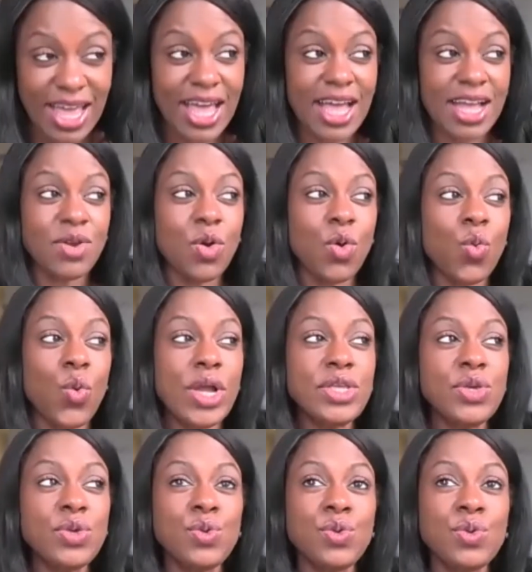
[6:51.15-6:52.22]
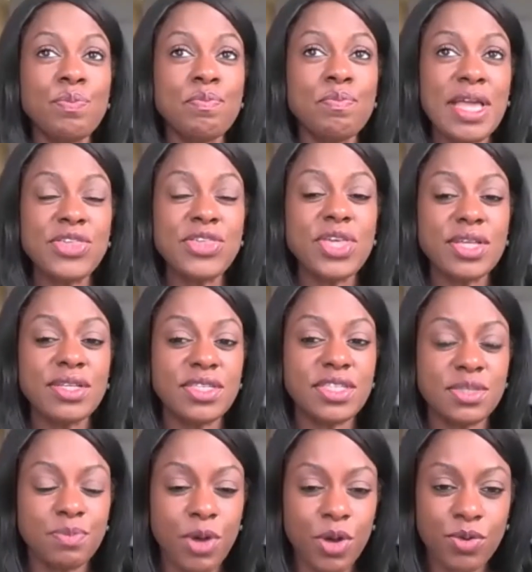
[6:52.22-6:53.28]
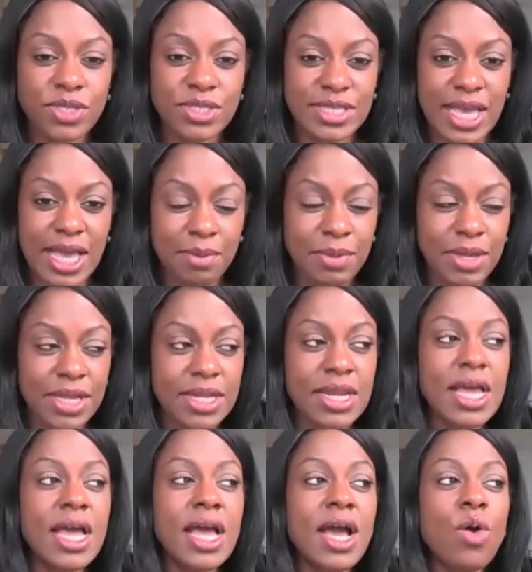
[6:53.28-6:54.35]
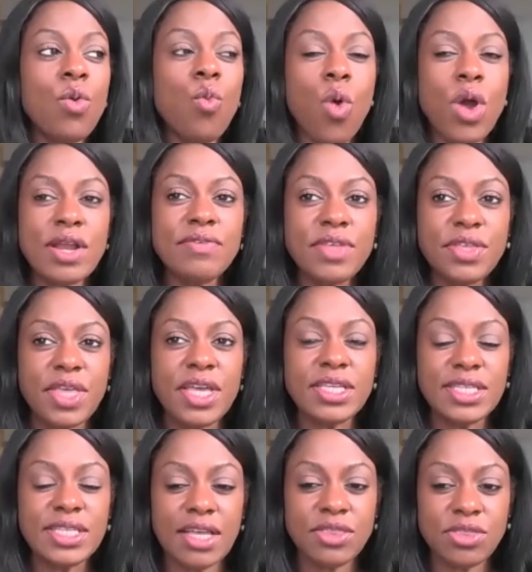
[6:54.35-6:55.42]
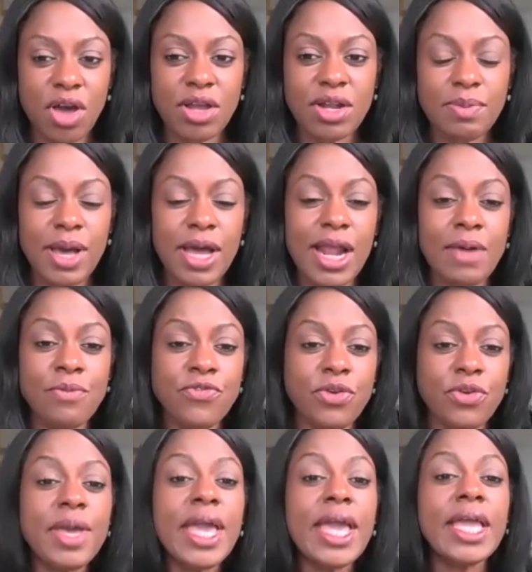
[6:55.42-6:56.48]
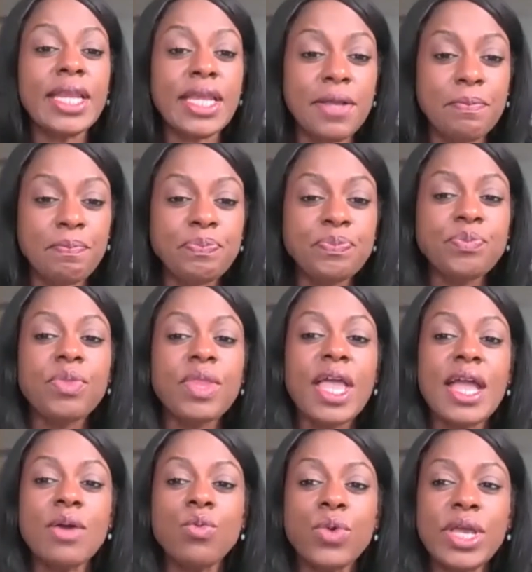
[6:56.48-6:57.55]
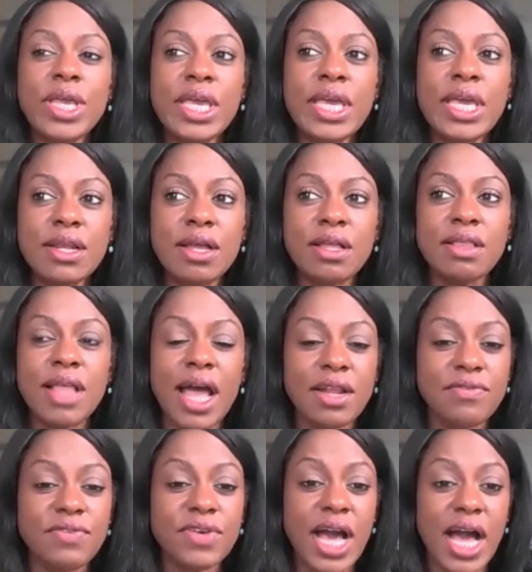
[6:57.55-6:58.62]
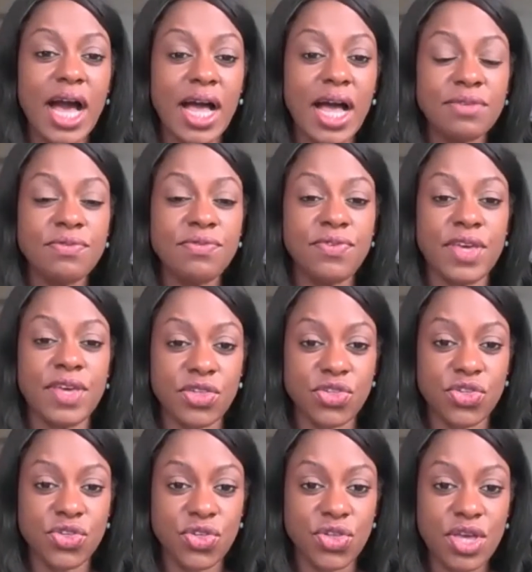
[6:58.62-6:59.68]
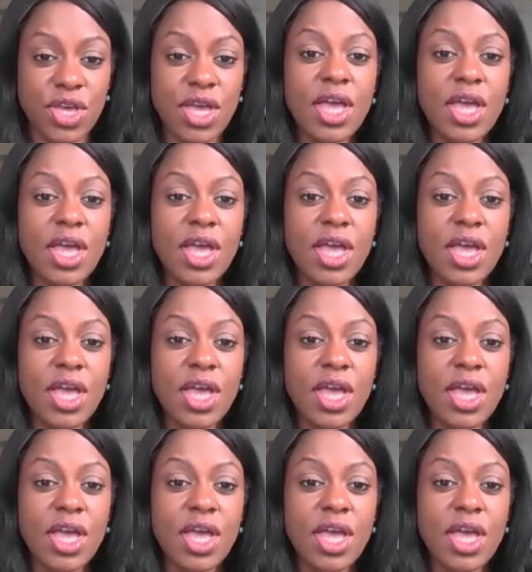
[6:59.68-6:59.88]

And when you mentioned smoked salmon, one of the things I thought about, I'm from Haiti and we eat a lot of cod fish.